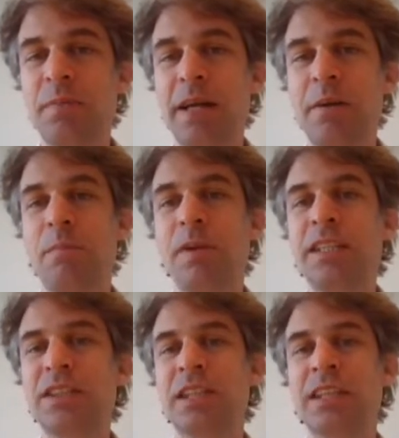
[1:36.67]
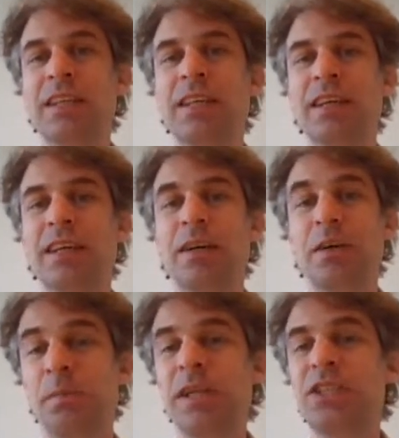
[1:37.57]
by completion
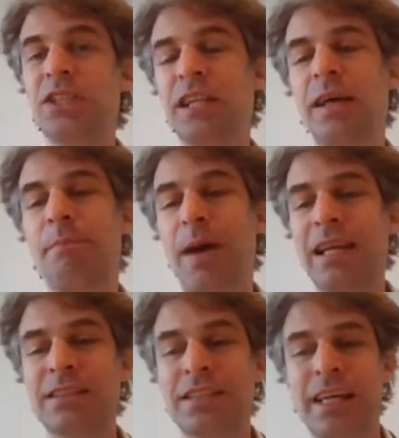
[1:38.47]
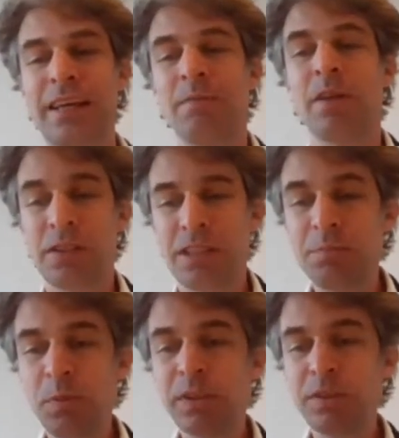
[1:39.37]
and balancing. This
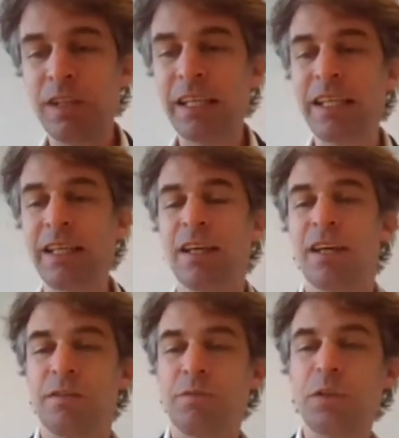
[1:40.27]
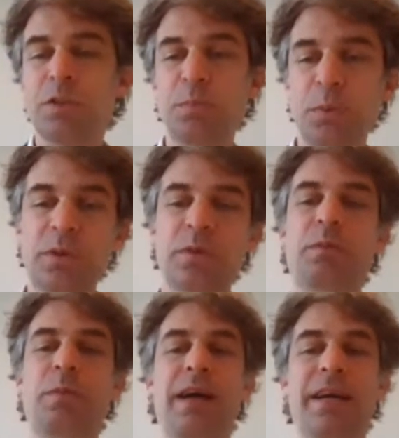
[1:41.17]
book is really the first
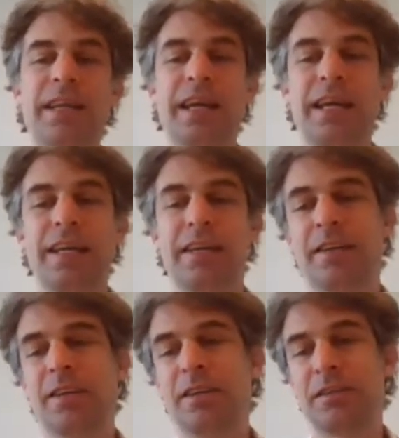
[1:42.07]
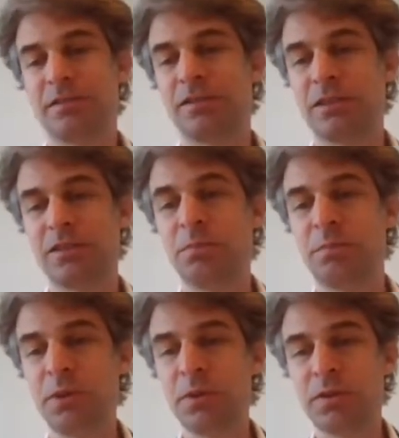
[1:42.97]
book where they
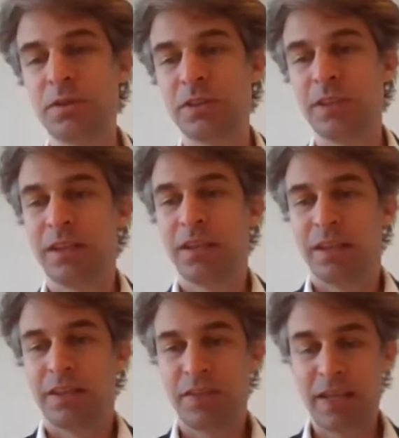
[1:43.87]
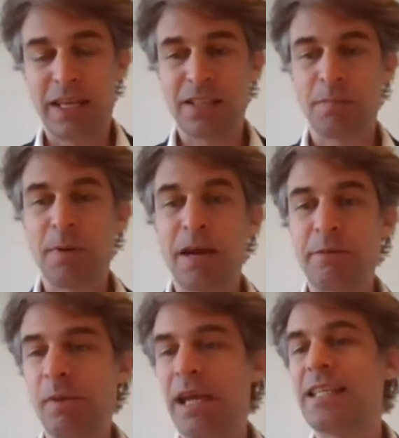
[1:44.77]
compute things by
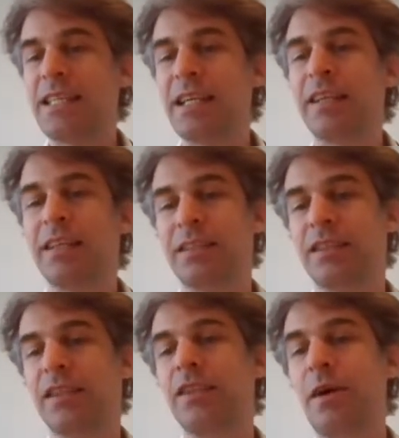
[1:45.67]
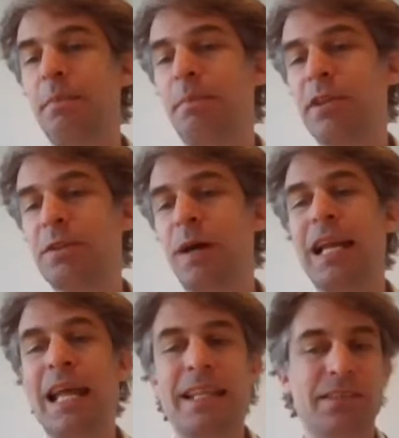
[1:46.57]
replacing numbers by
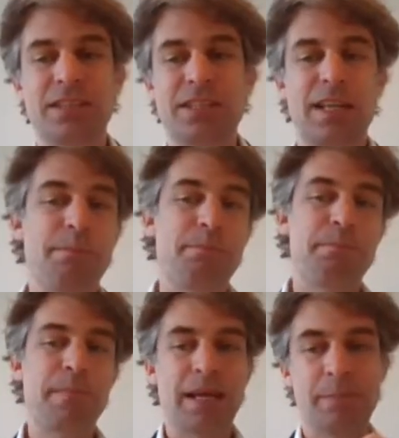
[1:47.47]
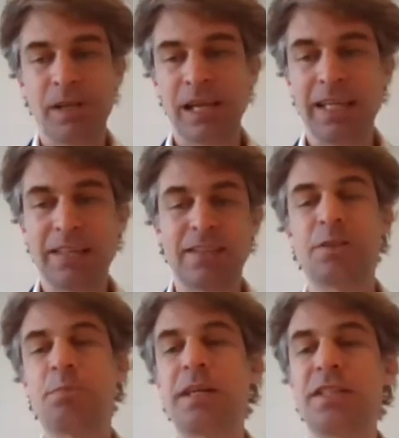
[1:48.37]
letters and manipulate
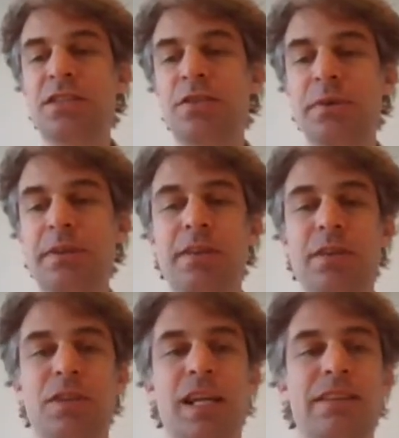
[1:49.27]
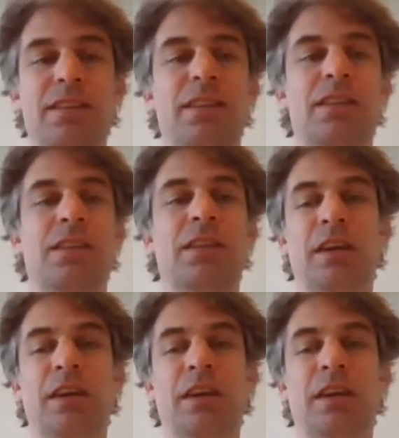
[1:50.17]
expressions with those letters.